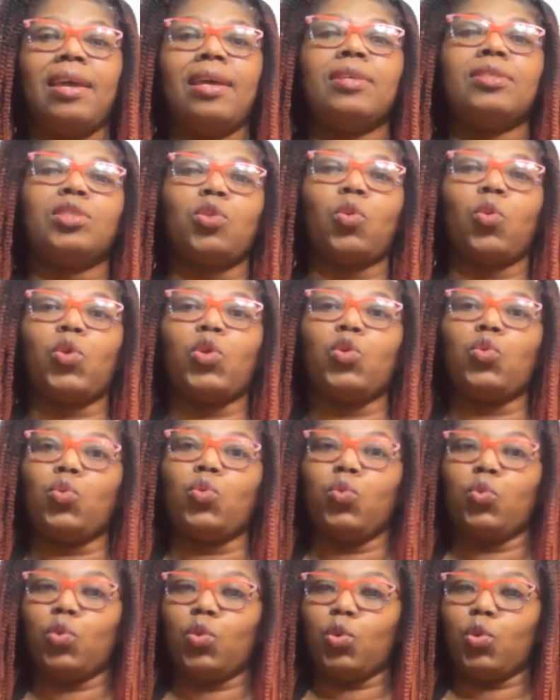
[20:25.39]
So
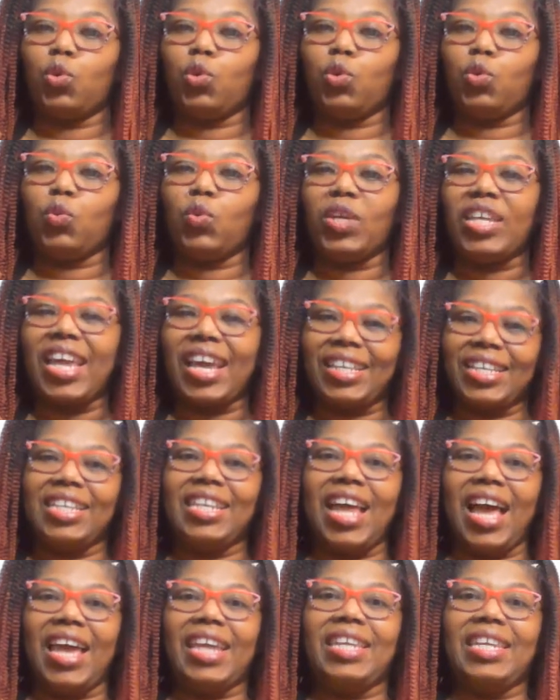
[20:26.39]
you get
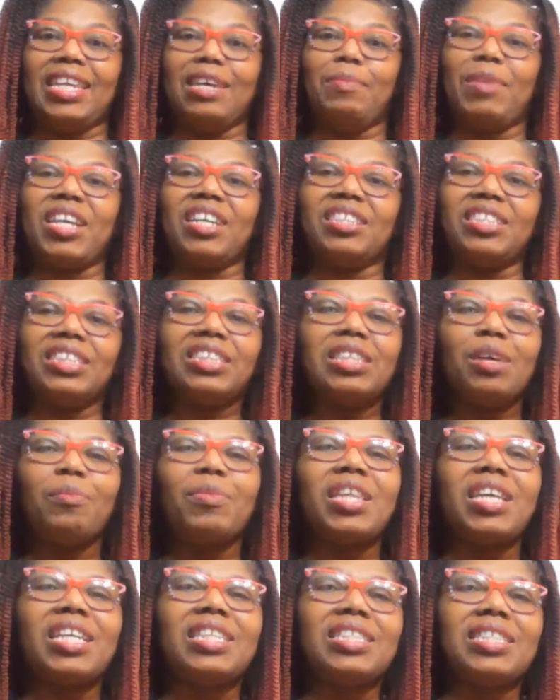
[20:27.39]
an idea because
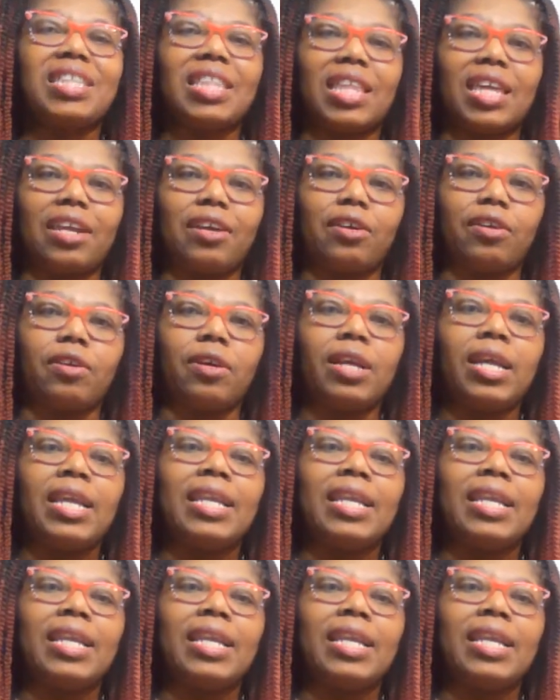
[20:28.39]
something is there